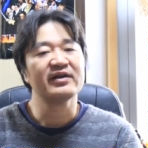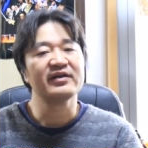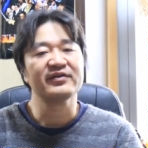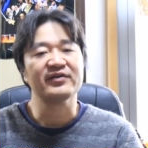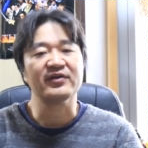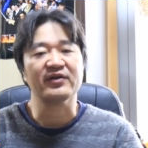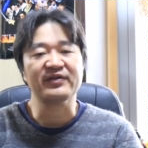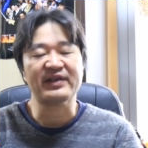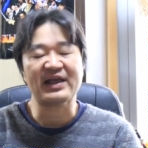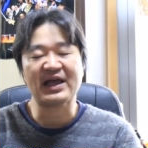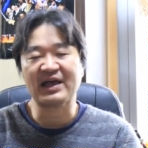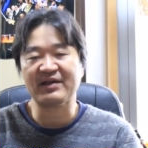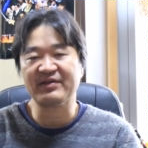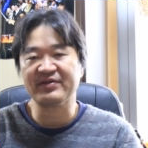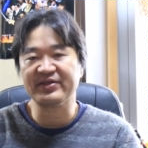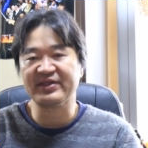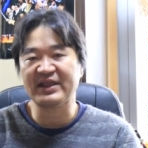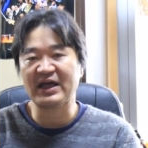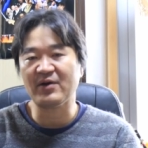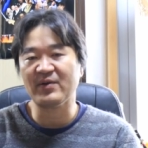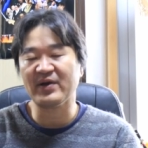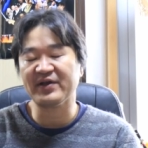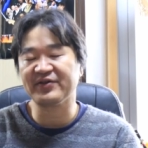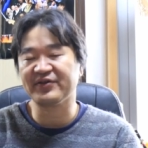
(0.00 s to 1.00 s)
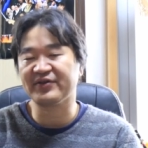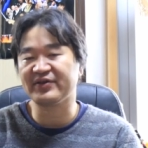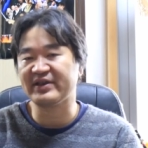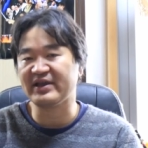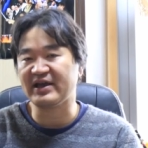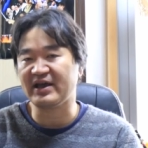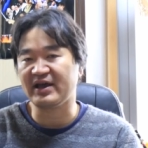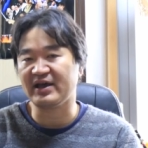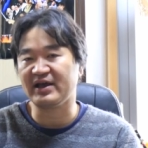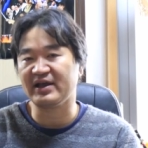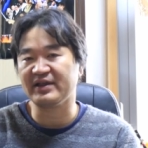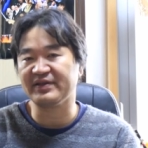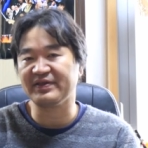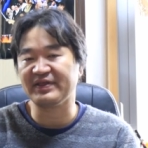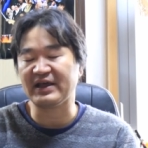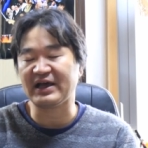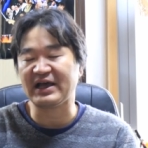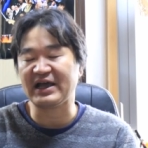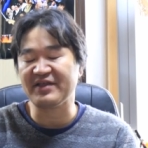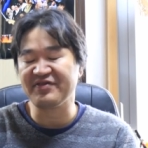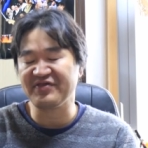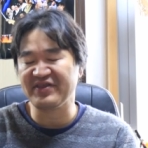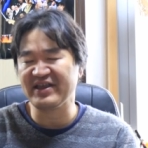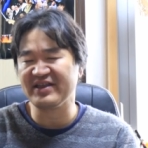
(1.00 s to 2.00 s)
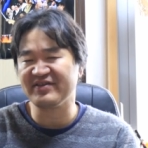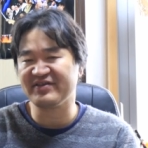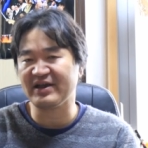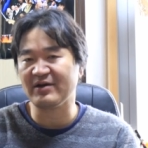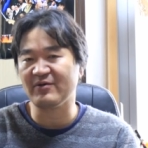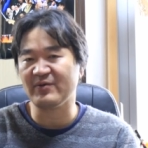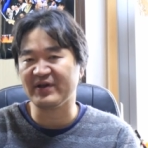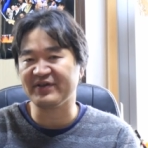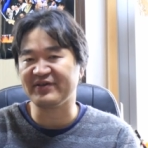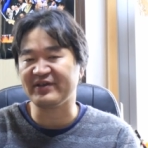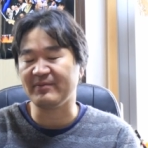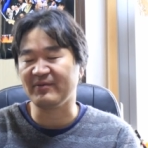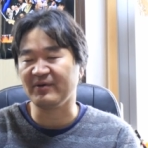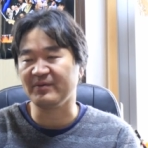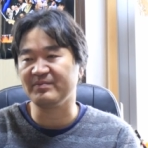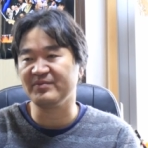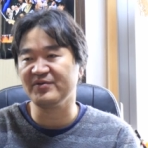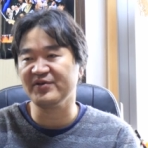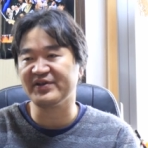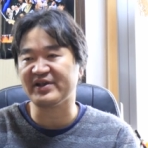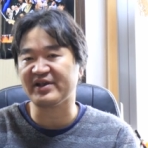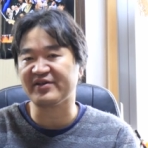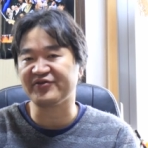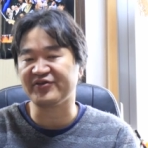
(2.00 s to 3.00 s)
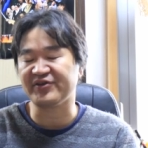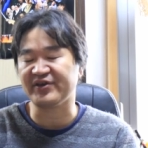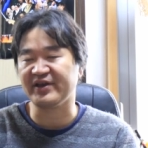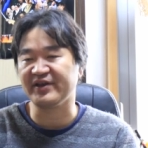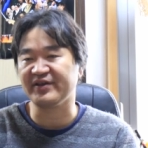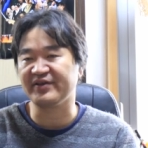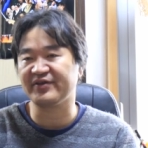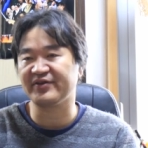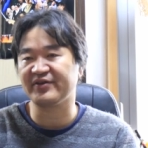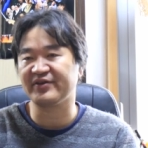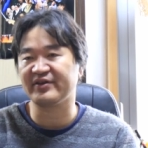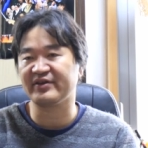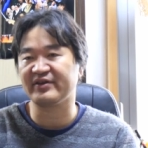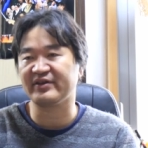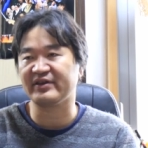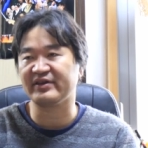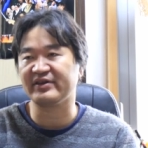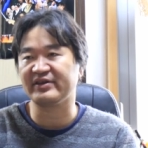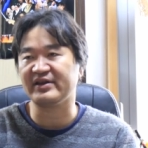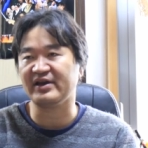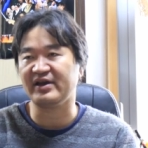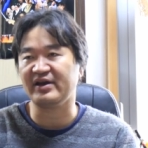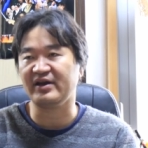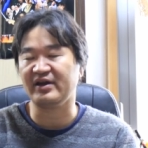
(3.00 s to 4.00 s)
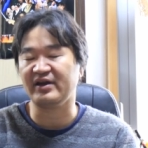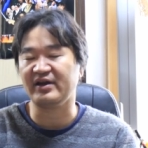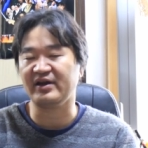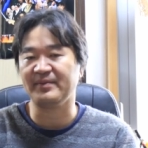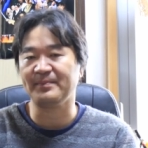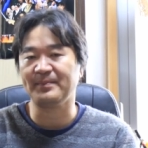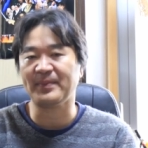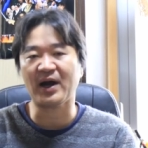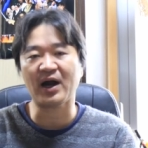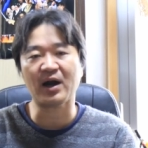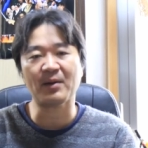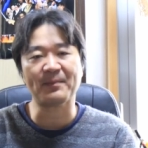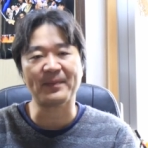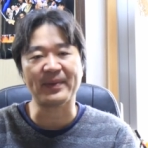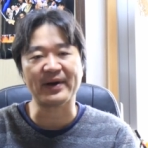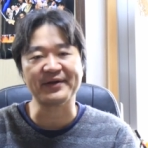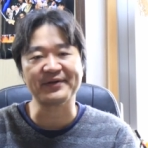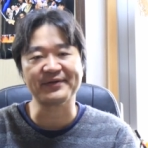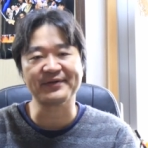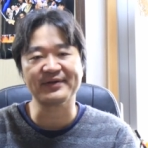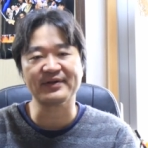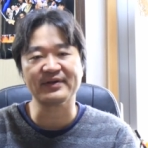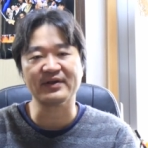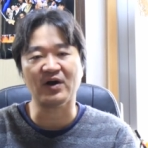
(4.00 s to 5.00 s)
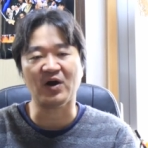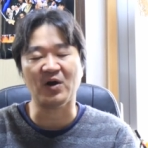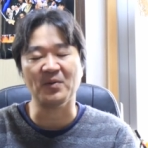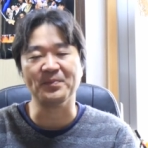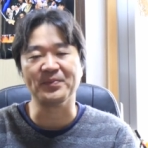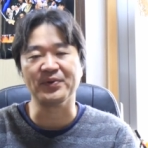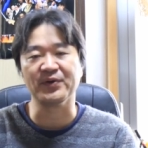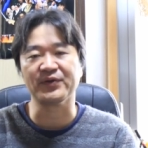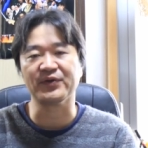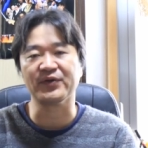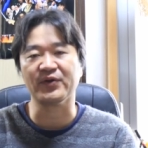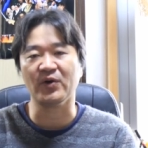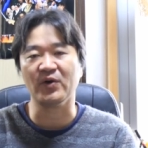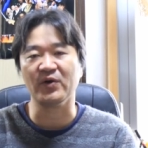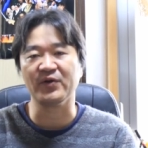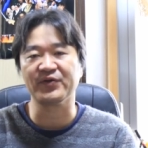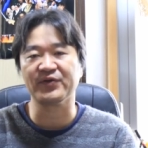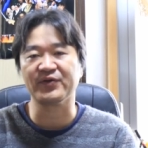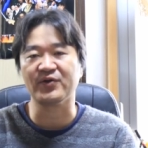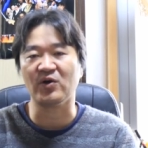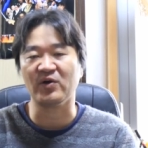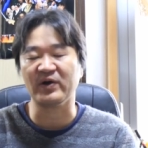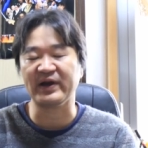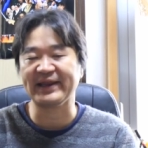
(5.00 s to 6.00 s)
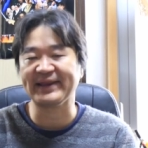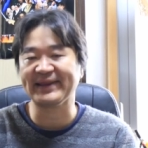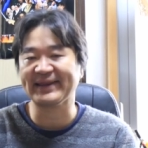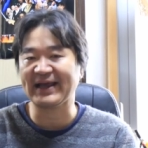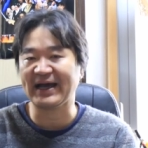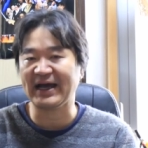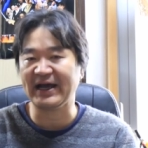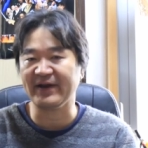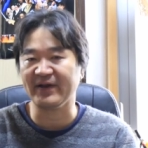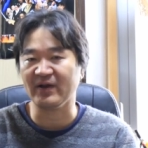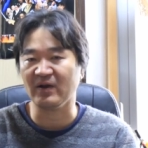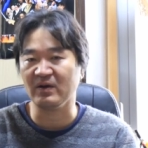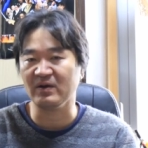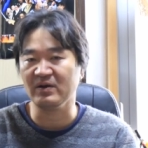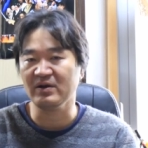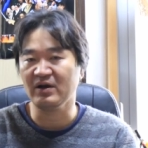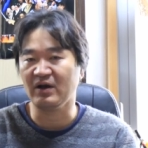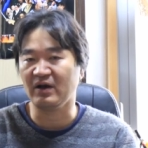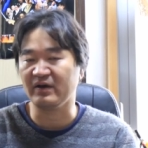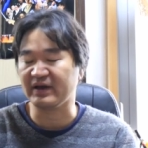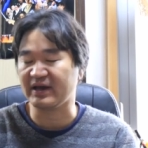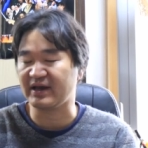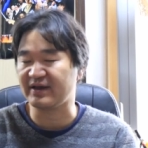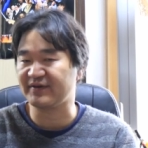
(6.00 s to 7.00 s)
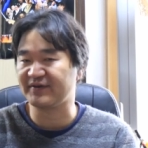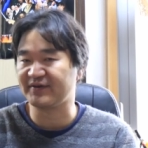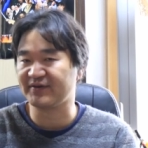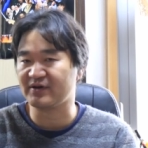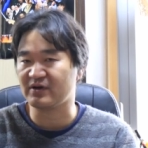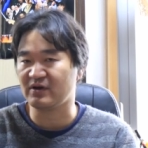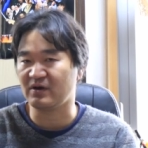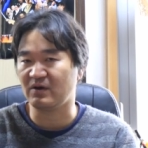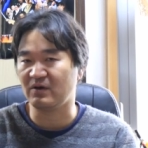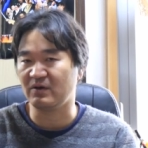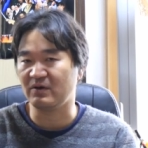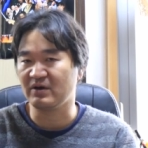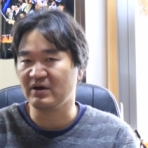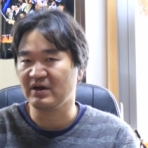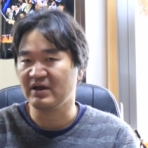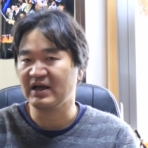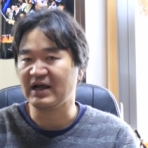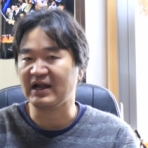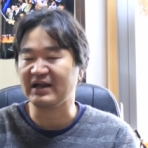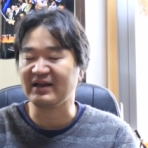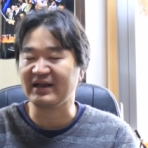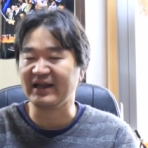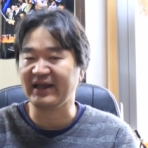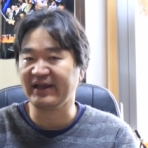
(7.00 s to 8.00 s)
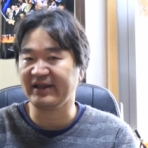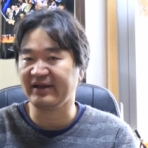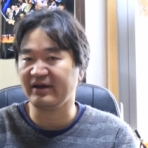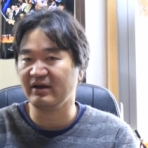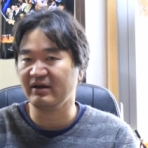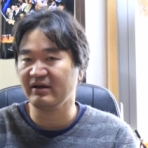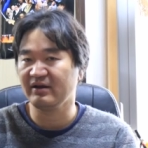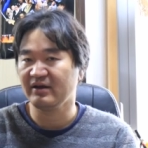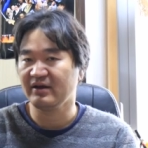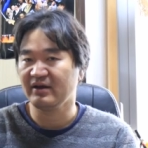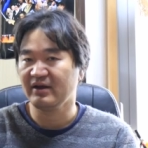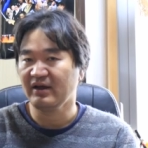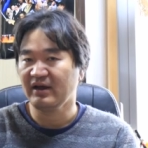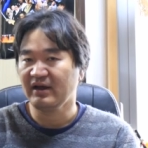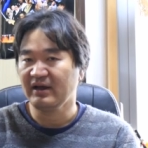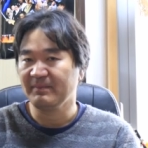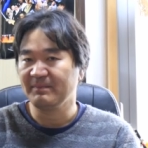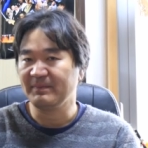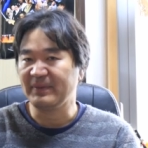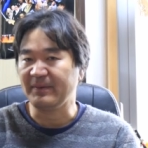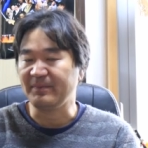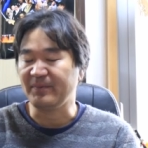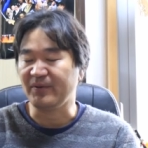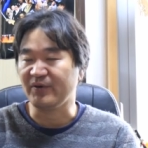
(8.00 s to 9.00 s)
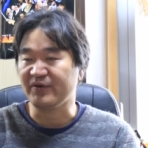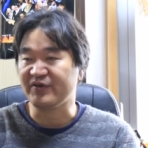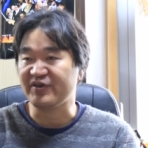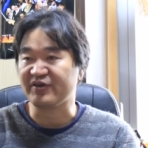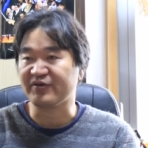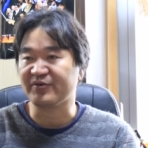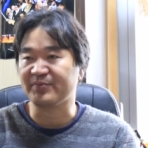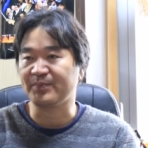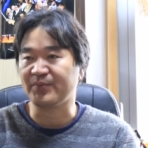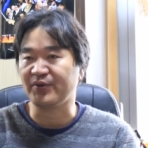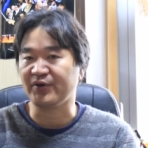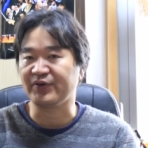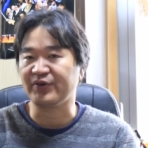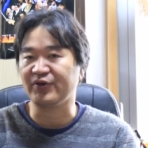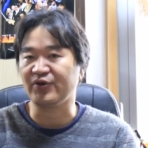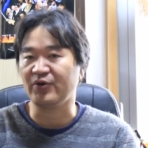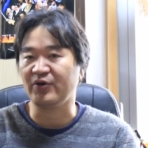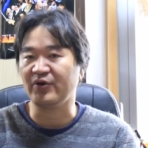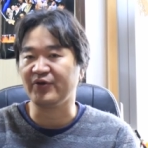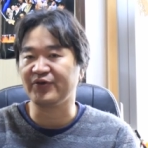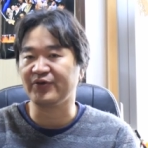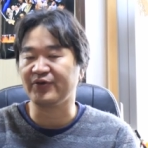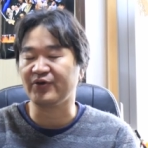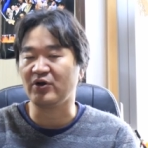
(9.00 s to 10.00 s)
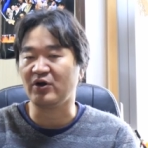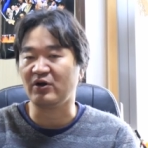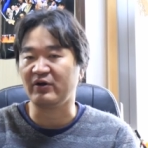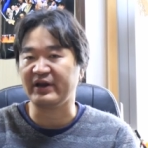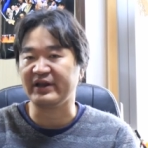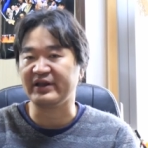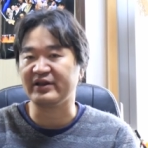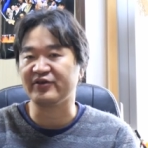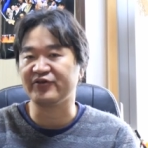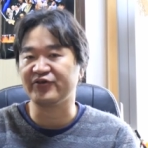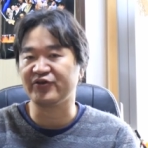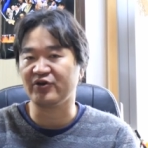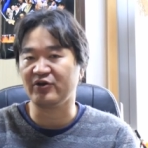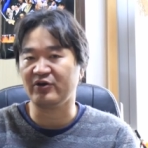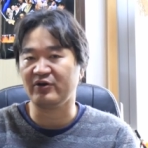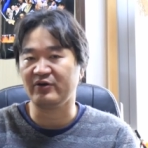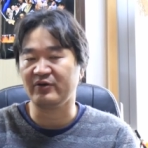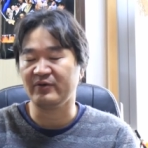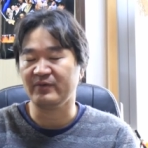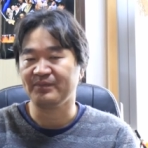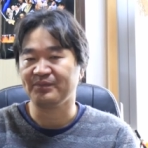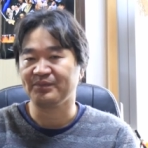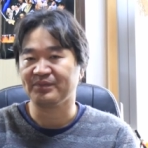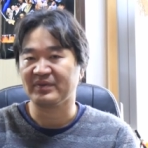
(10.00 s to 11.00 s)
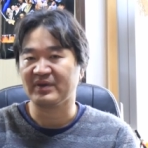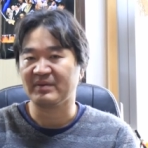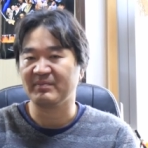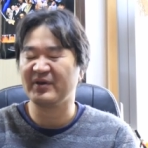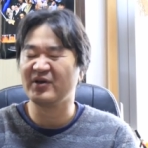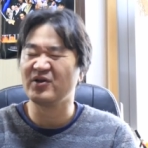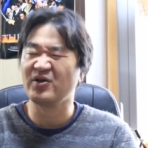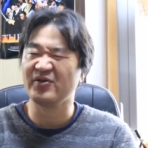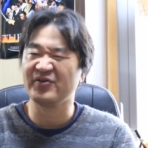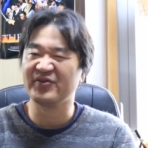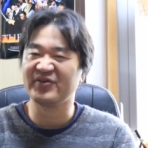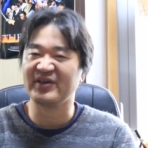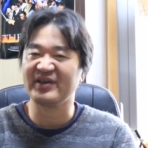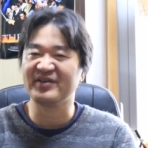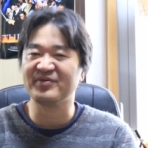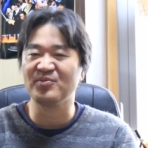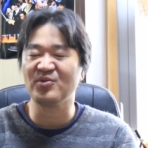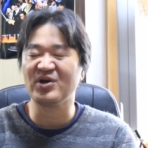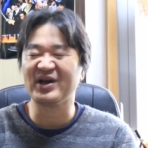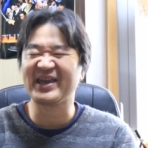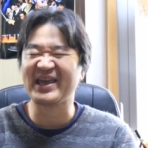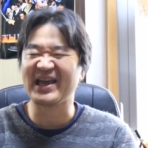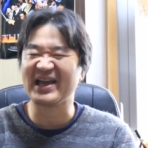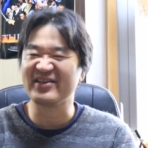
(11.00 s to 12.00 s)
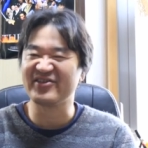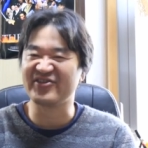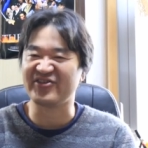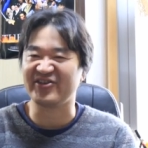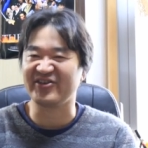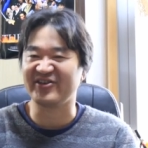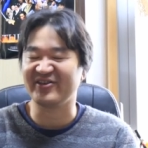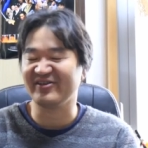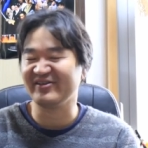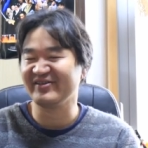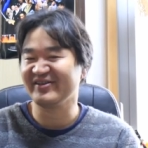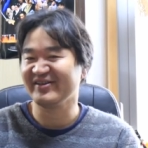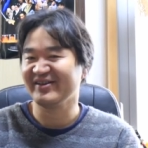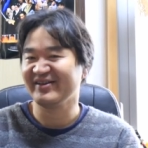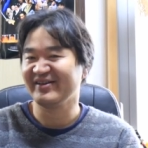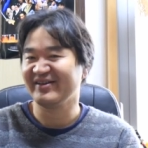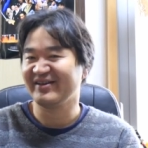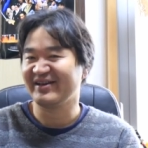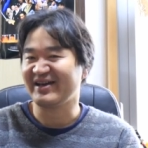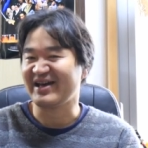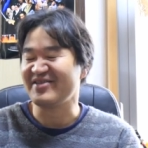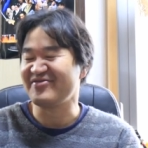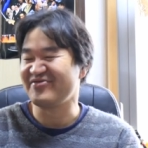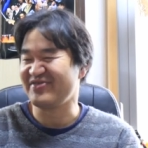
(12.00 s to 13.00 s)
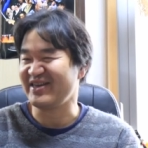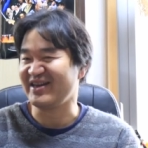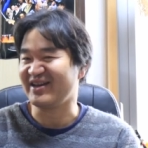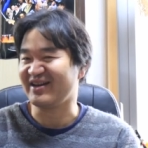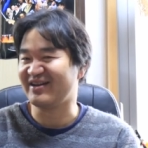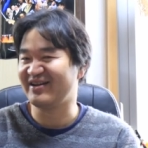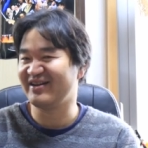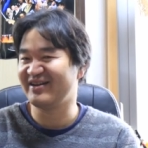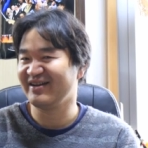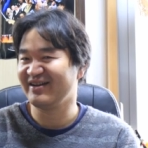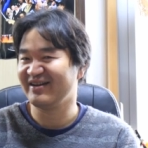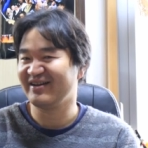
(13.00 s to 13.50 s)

So that that was the, the I think that was the Musashi's the purpose of put those scoring title on his score. And later people just put those scoring show because it's more catchy, you know, I think.